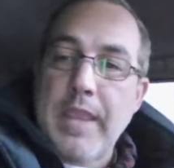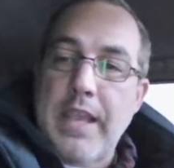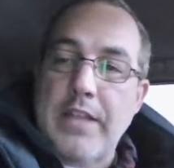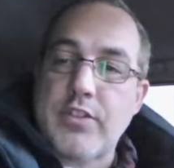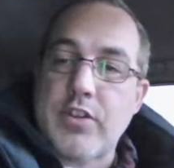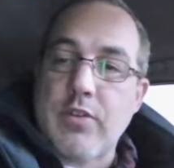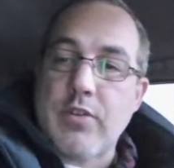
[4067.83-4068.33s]

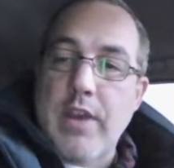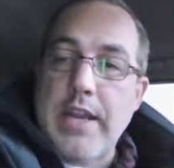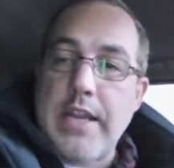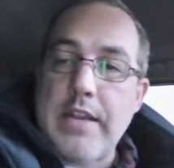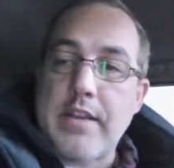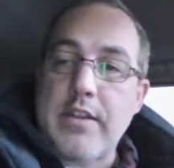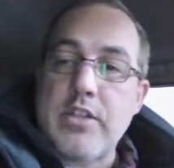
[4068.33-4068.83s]
It's
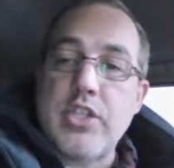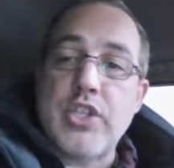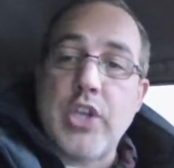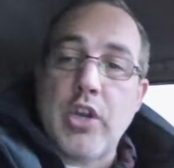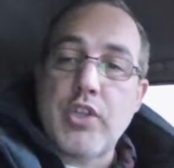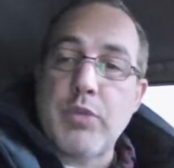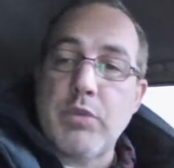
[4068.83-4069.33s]
great in
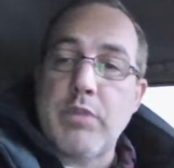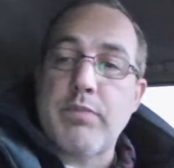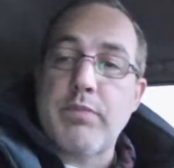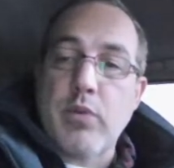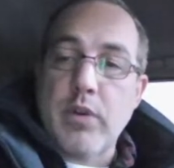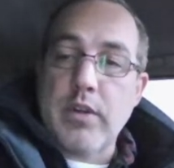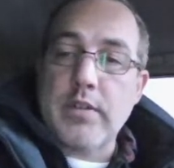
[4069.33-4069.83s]
conjunction with
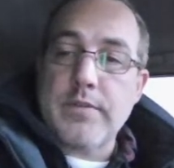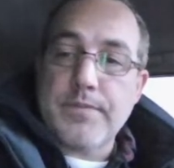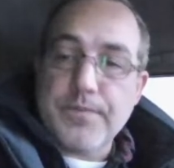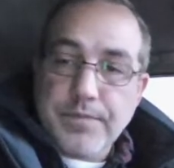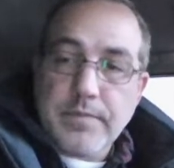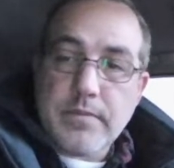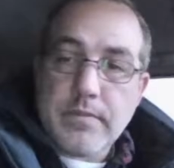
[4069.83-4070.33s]
port.
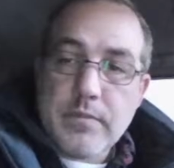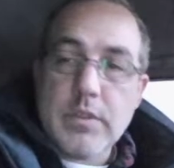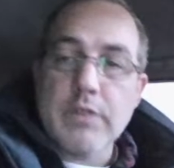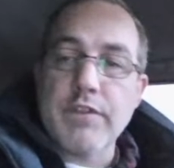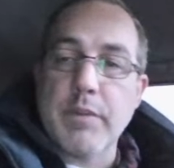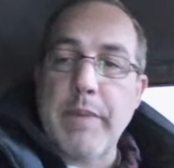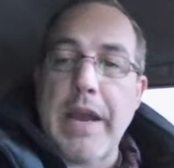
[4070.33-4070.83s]

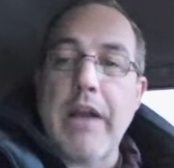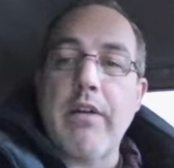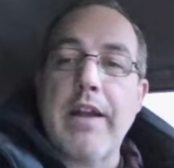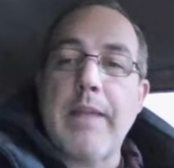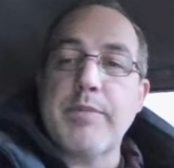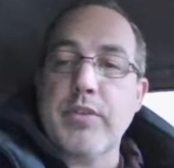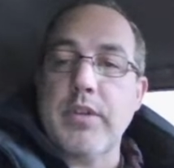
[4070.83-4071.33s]
For power,
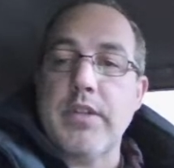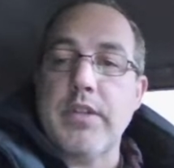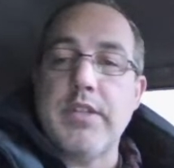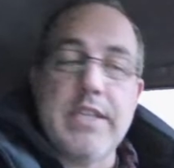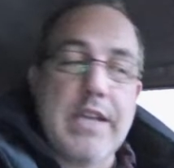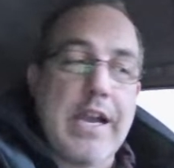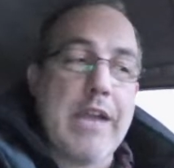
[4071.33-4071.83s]
absolutely.
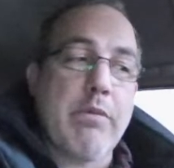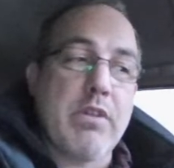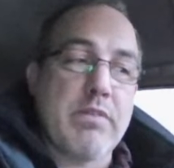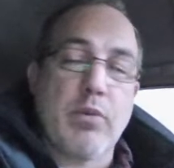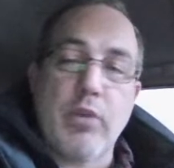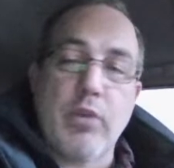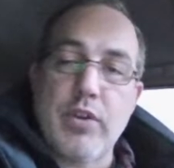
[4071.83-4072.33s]
DI
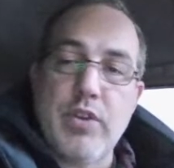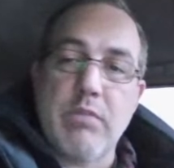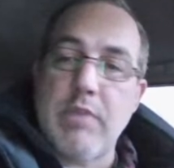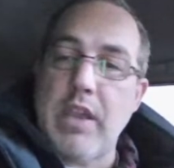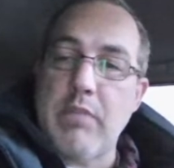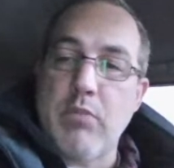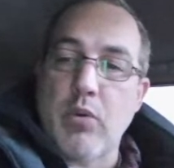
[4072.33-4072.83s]
with port, you
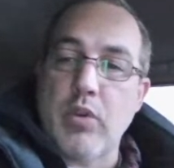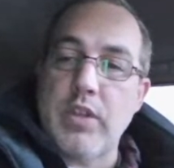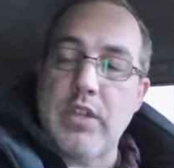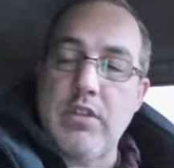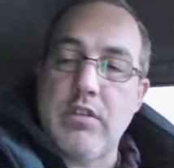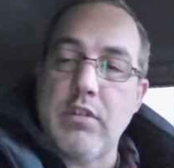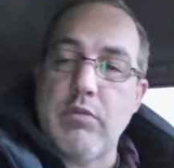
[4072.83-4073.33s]
can make more
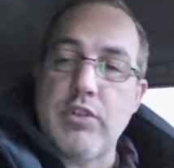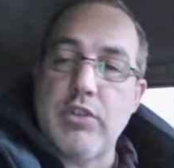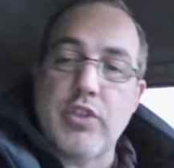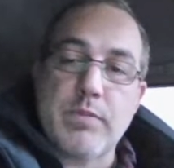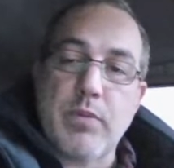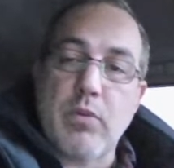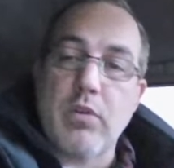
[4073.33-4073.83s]
than you could with
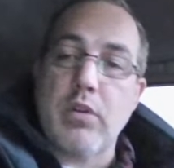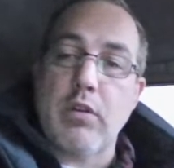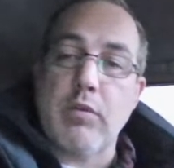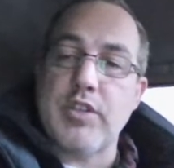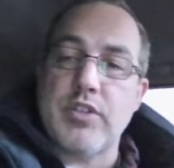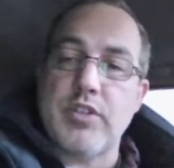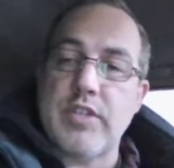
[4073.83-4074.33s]
just port
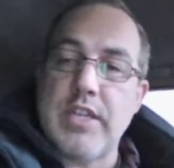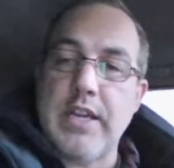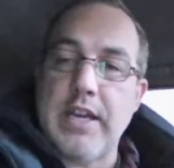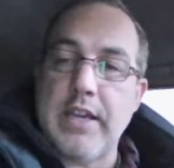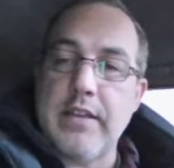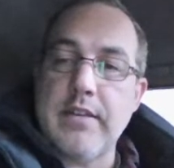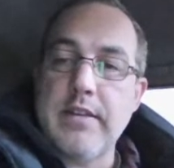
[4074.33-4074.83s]
or with just
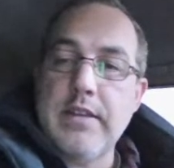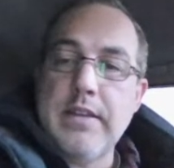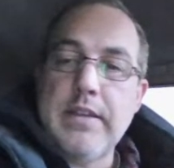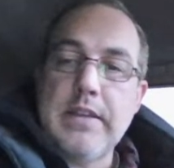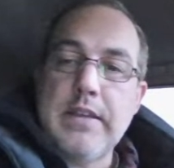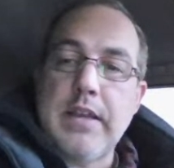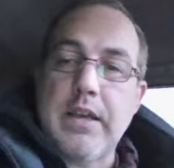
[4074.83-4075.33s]
DI.
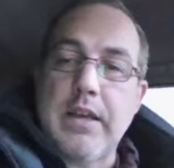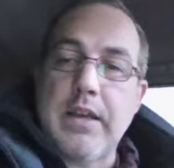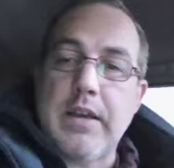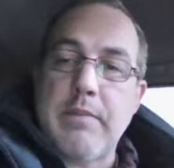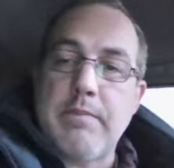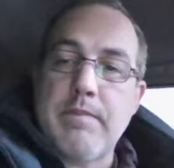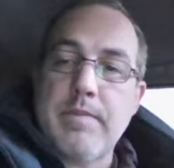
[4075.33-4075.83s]

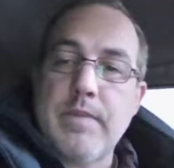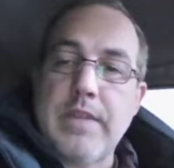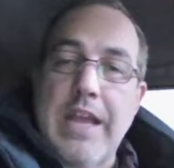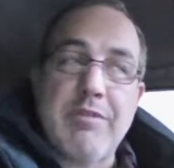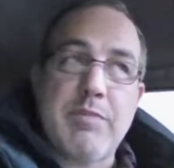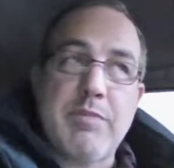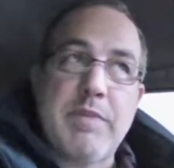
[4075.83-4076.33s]

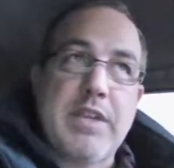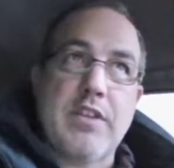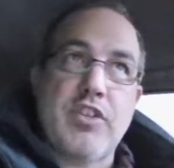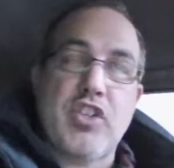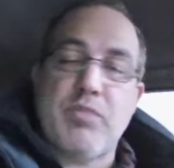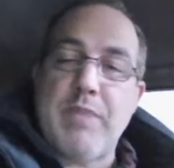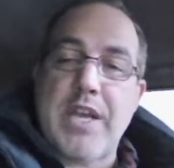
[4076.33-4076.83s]
Not
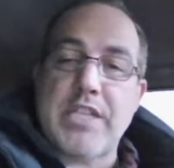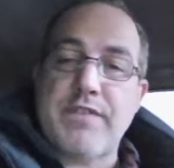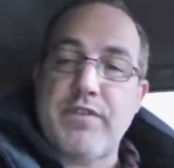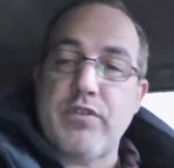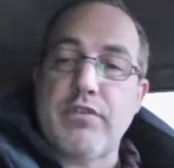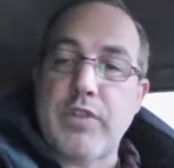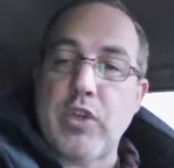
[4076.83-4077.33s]
because just mass
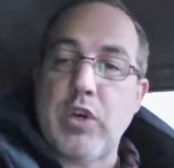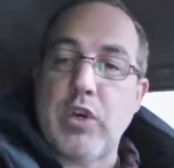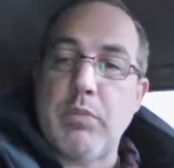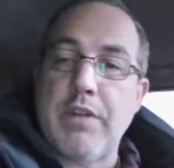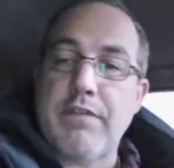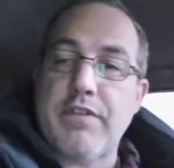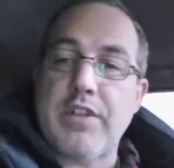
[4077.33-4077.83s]
fuel flow,
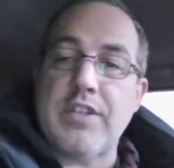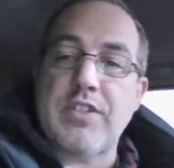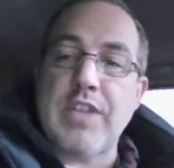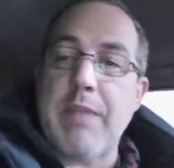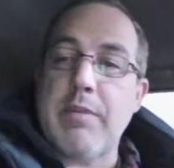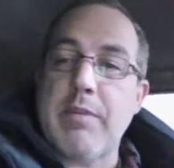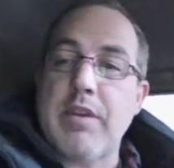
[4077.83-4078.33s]
but for the
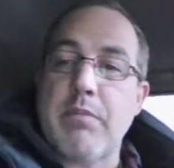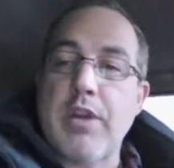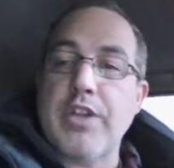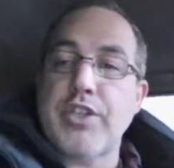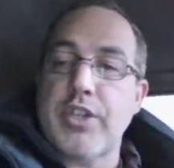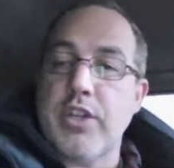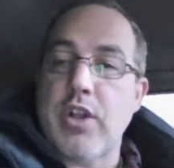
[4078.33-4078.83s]
same
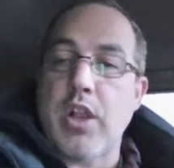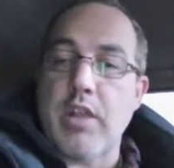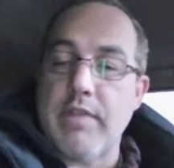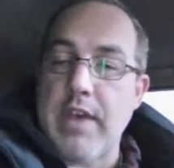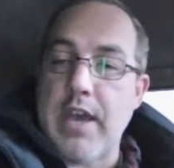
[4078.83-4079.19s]
compression and all of